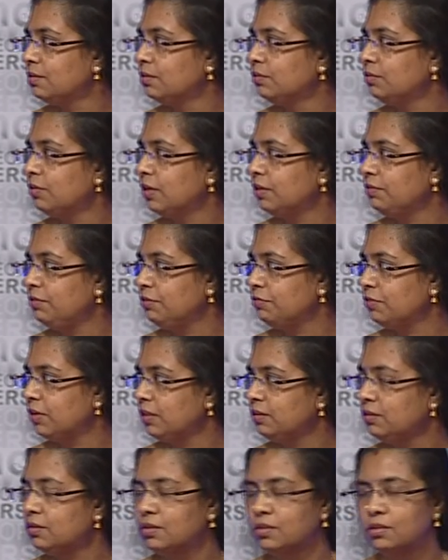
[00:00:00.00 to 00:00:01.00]
Why we
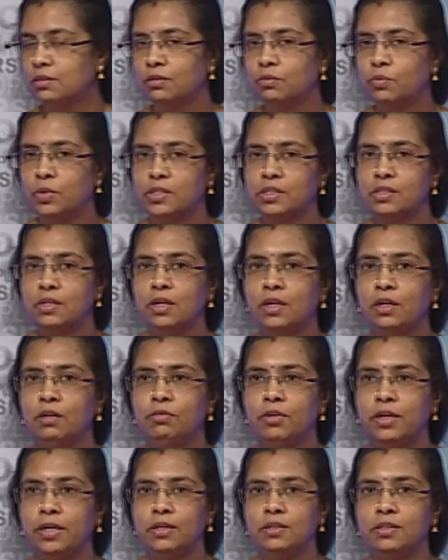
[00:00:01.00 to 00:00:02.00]
find this West Nile
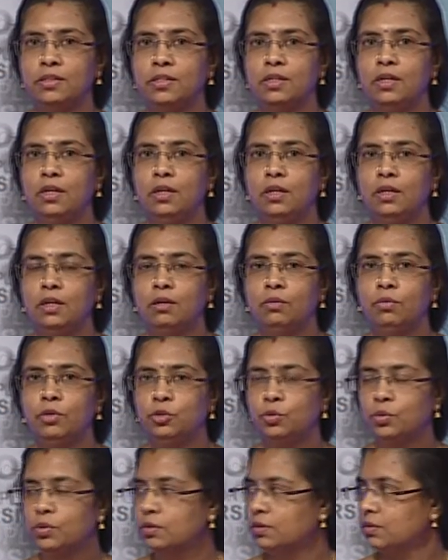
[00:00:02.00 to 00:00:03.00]
virus, which
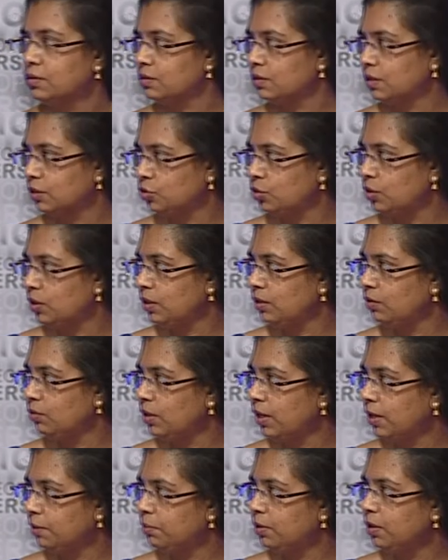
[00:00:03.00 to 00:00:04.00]
was actually
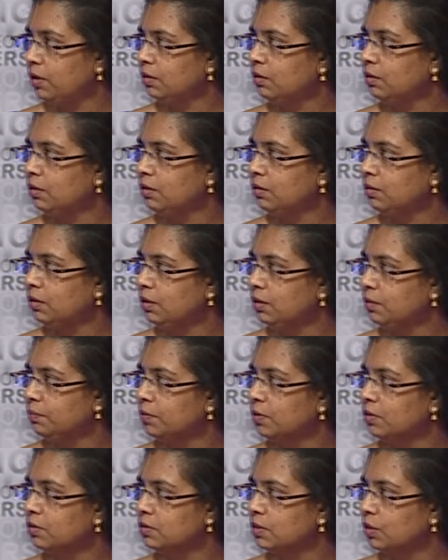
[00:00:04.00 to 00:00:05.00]
happening in
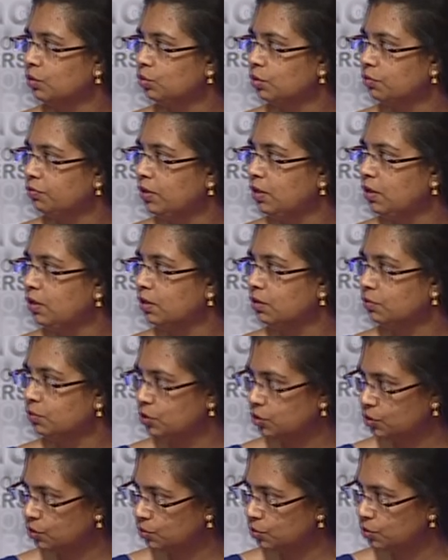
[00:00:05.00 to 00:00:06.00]
the south of India,
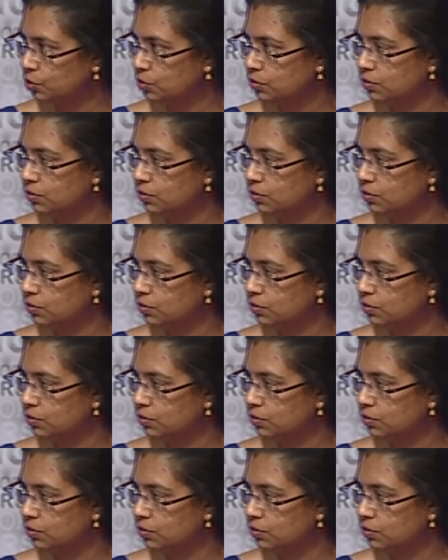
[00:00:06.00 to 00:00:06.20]
which was